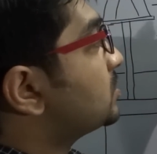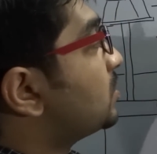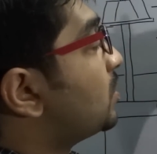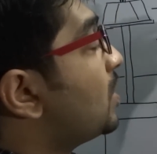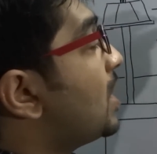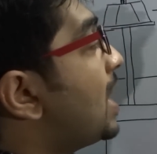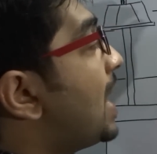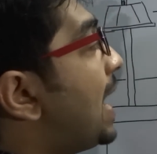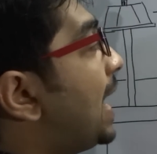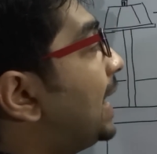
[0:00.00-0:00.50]

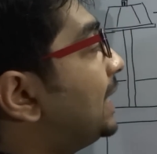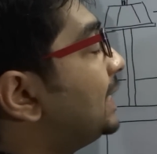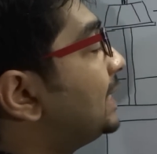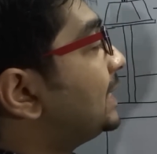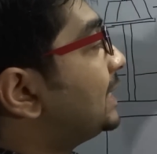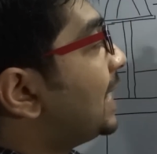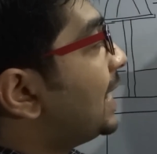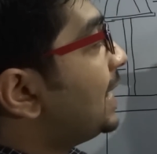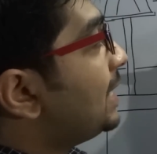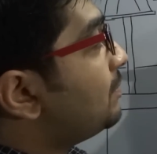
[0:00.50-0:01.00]
So at
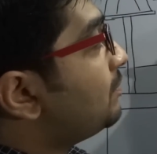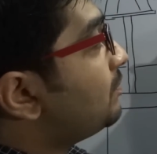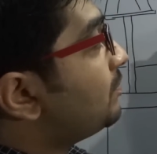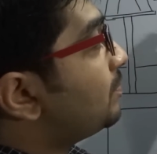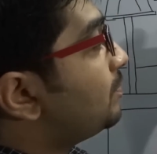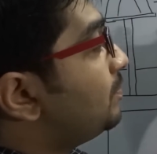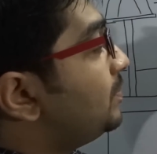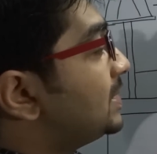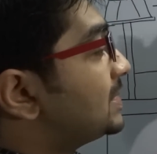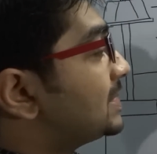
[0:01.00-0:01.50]
the
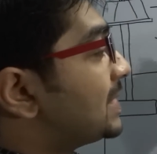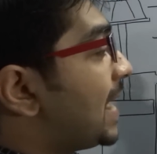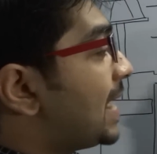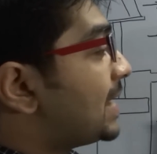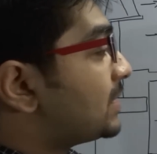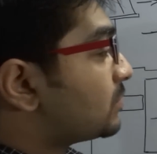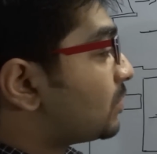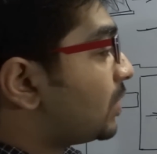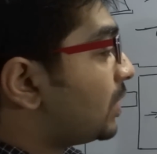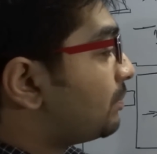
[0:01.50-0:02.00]
time, this
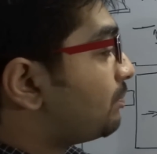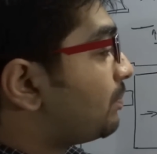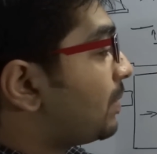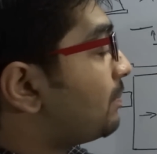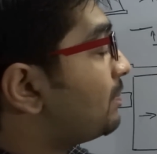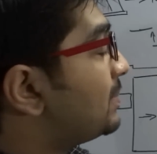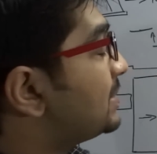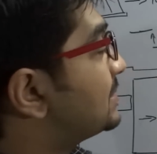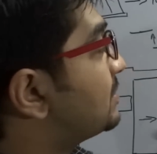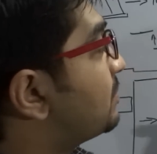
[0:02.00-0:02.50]
hydraulic
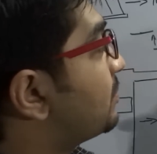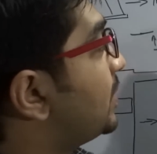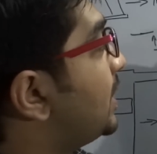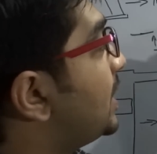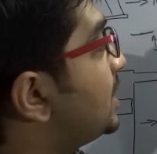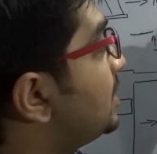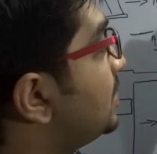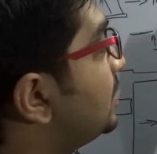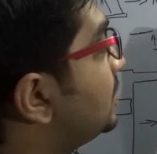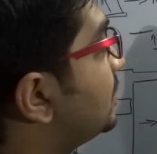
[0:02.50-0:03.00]
pump is
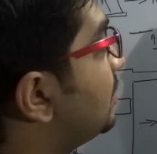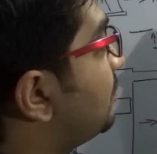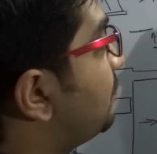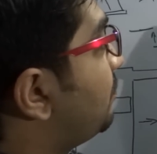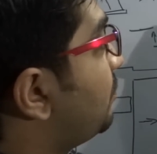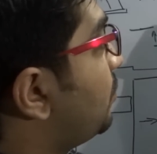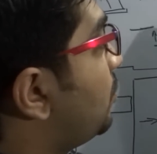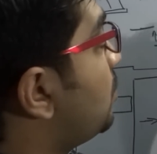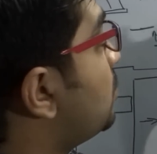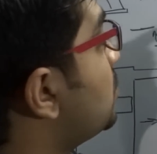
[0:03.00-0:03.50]
creating the
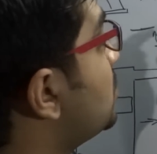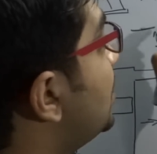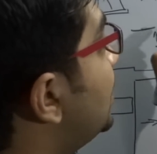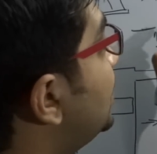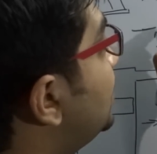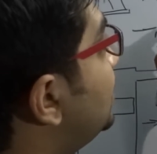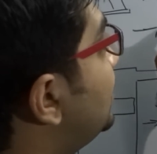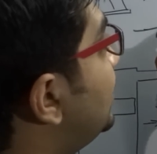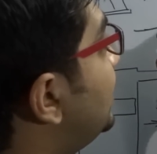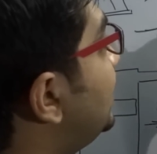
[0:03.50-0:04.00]
flow
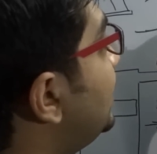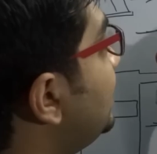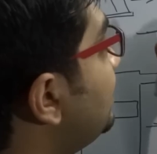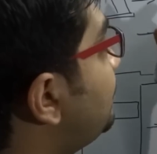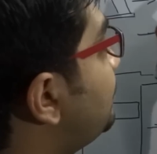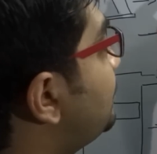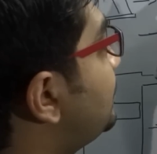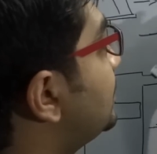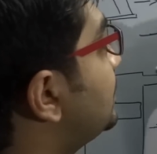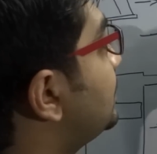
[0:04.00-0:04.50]
to
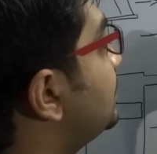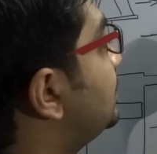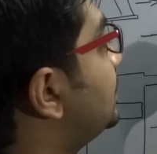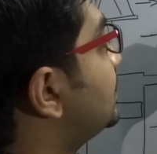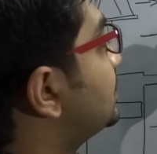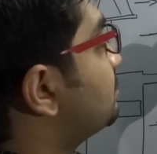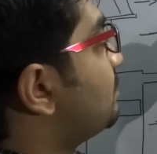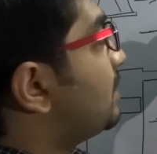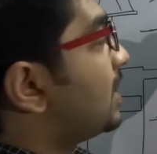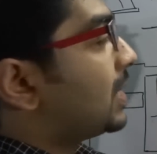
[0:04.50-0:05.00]
lift
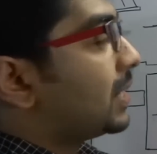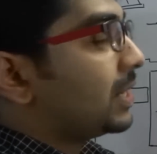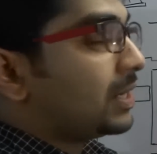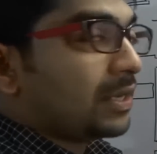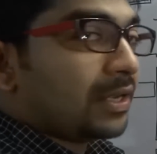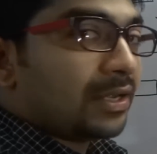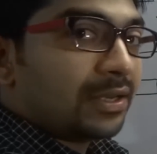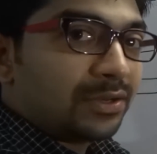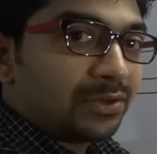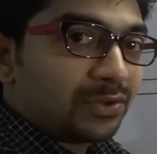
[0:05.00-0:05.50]
this
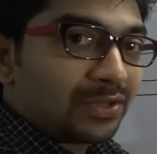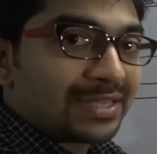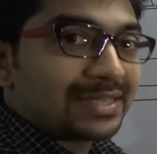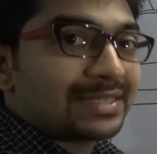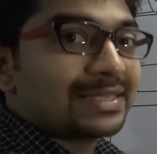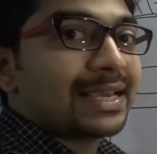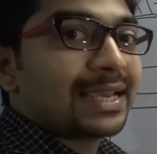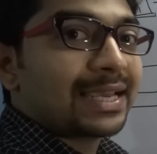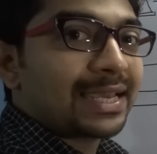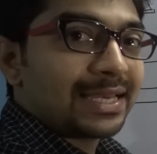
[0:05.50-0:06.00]
bucket to the
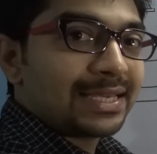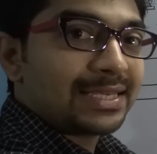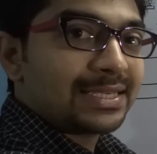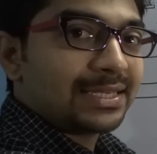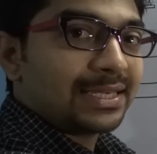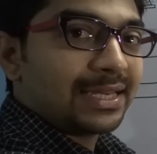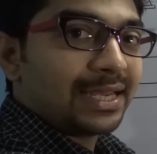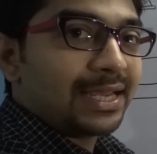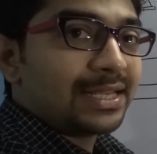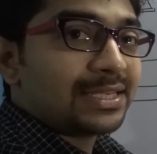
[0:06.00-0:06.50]
second
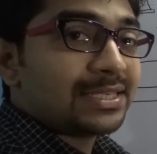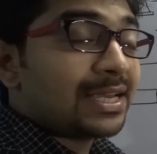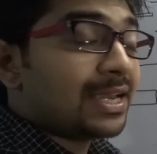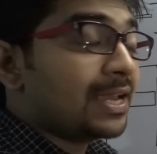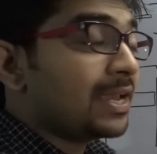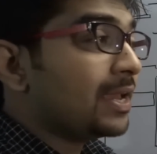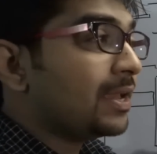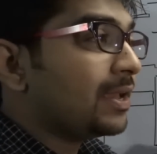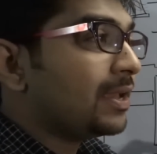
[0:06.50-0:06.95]
stage.